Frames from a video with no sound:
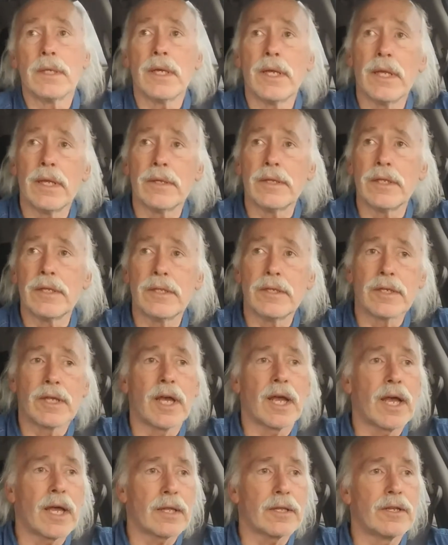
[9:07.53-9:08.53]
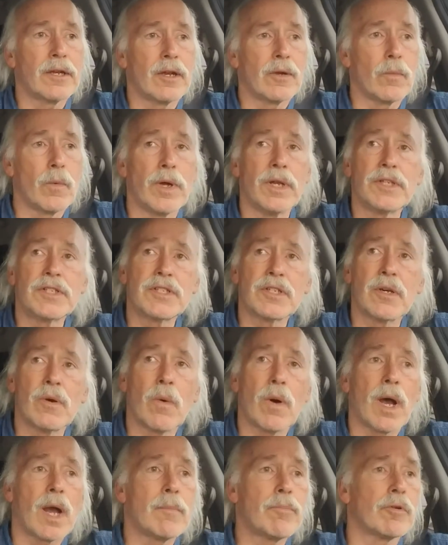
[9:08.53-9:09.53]
And then you got, you know, windshield
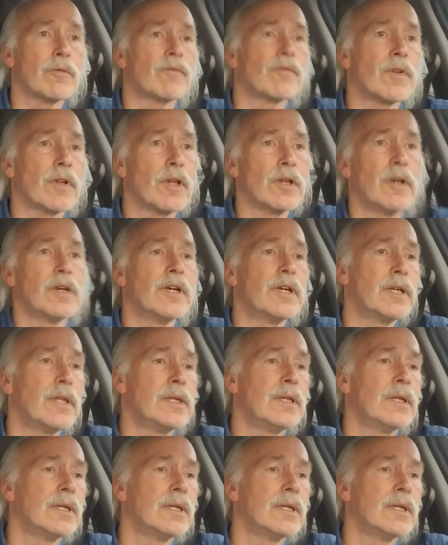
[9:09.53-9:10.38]
wiper fluid,